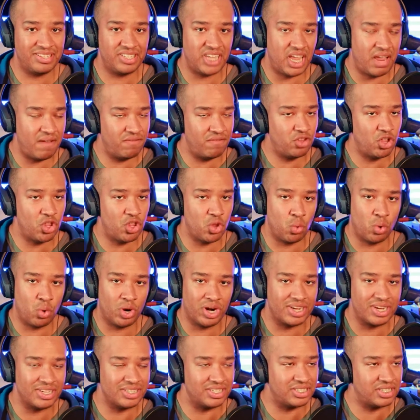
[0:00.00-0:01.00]
even though the work
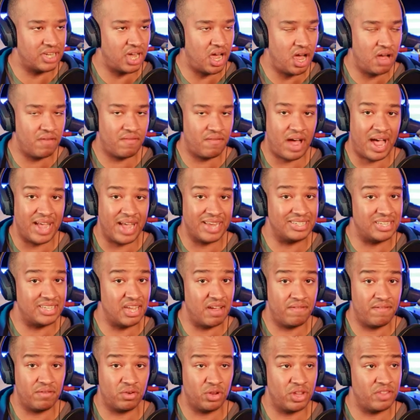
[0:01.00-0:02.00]
is tough i
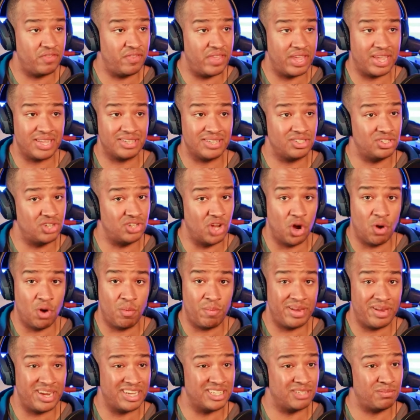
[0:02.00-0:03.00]
definitely think it's dope
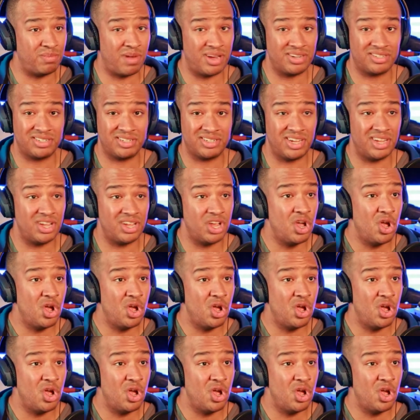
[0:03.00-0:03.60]
and especially